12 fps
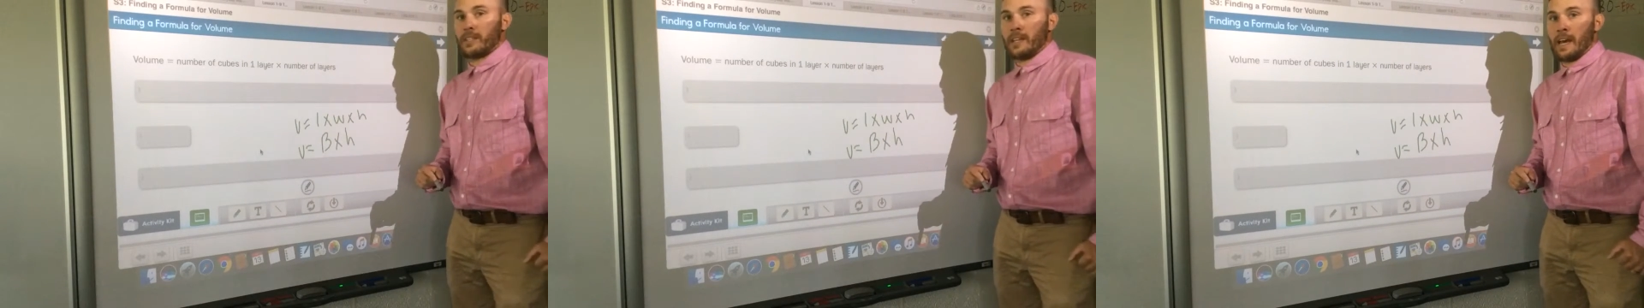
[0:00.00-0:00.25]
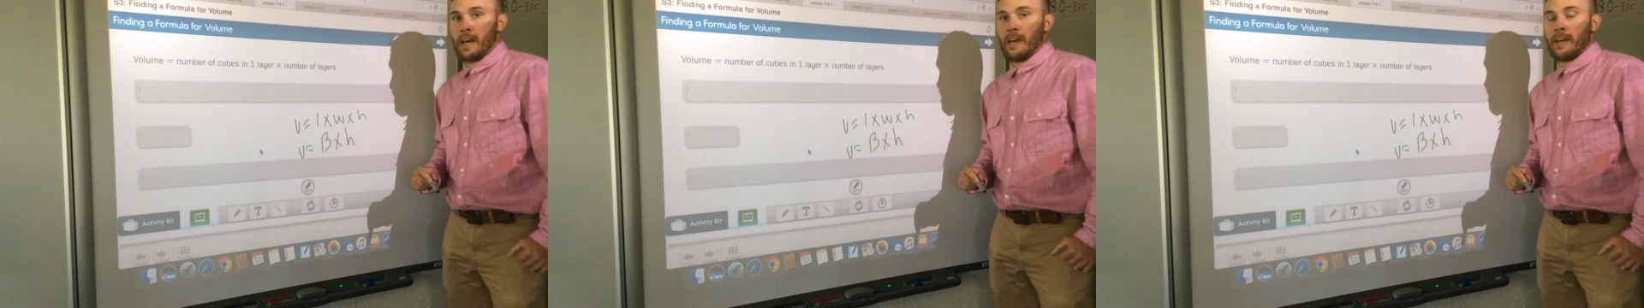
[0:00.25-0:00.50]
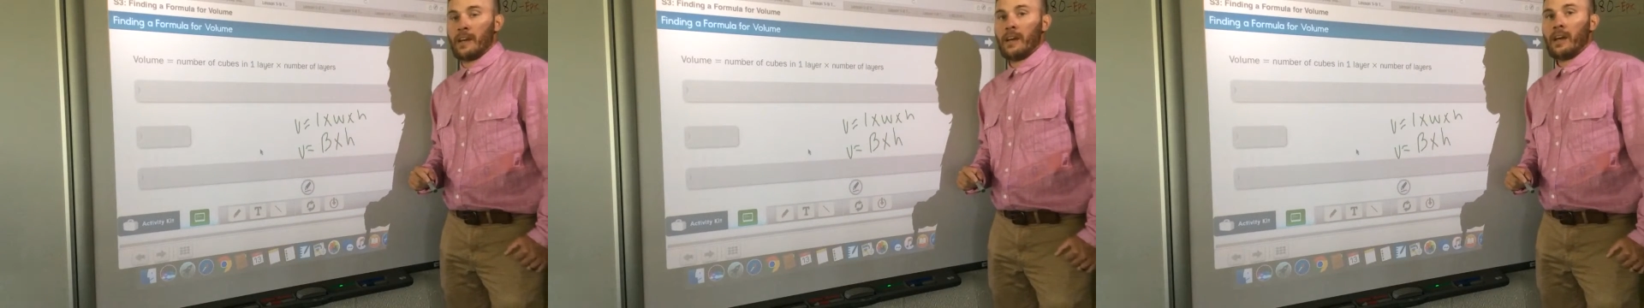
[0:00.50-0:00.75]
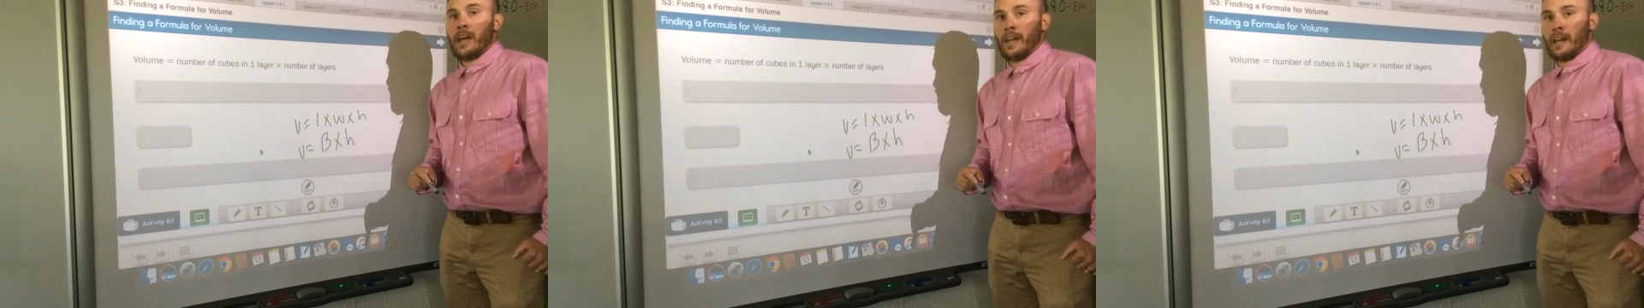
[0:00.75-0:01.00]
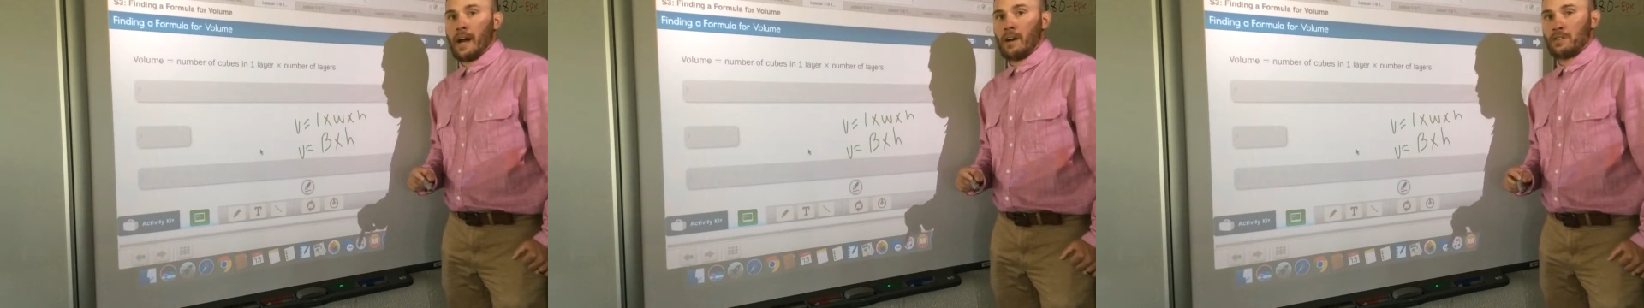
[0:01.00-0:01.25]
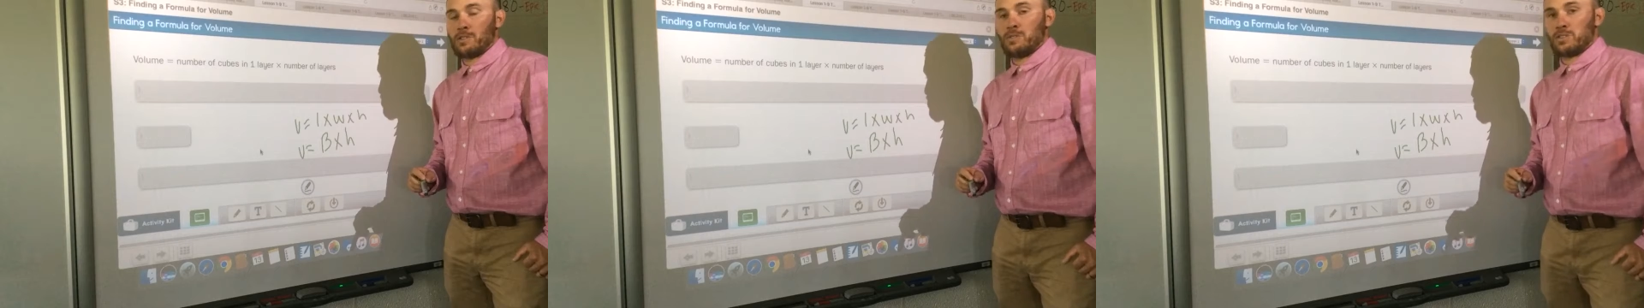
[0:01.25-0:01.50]
today and
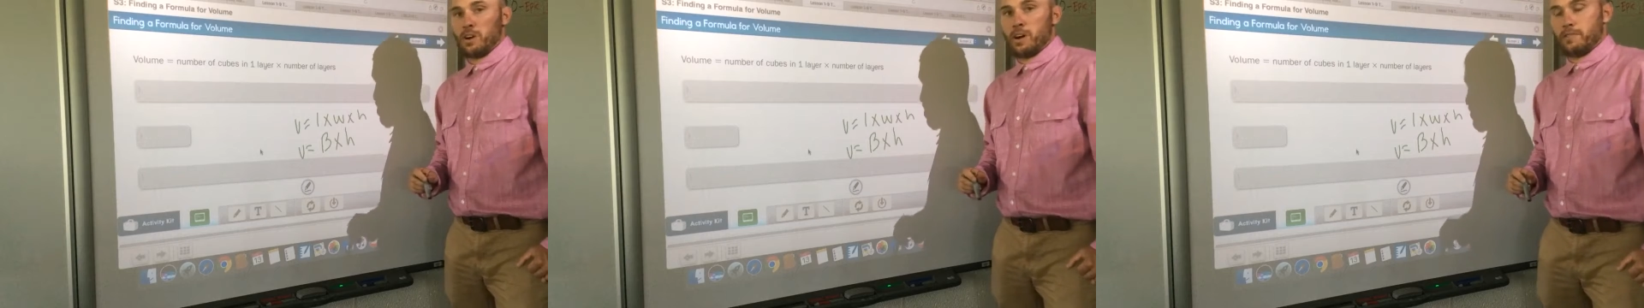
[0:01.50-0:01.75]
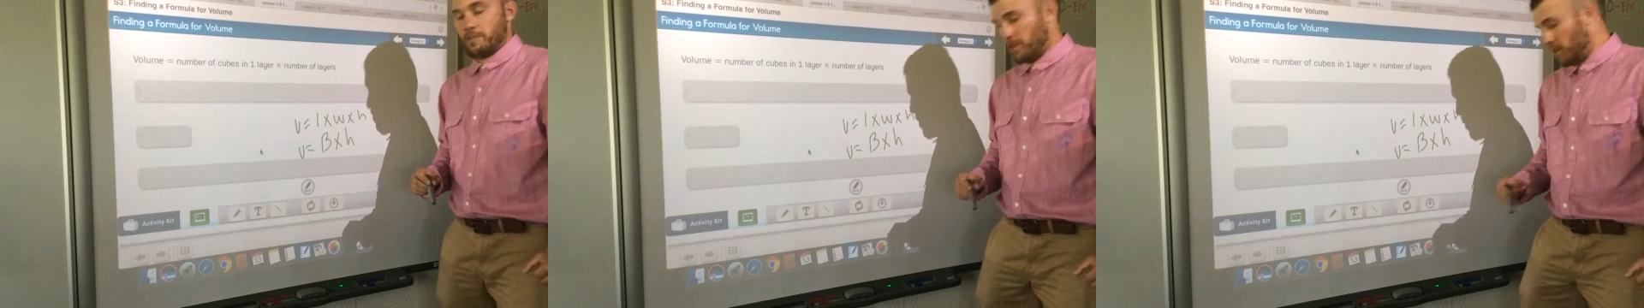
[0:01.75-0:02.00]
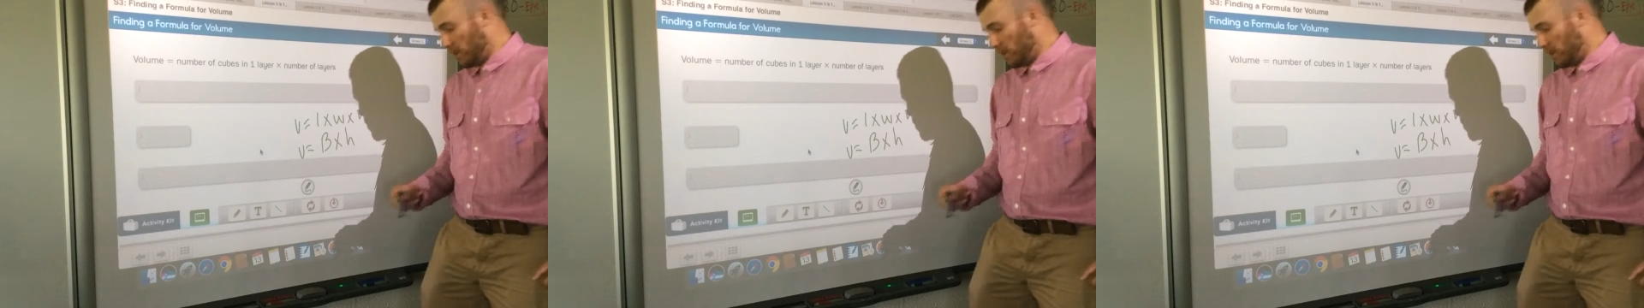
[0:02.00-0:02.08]
how to solve for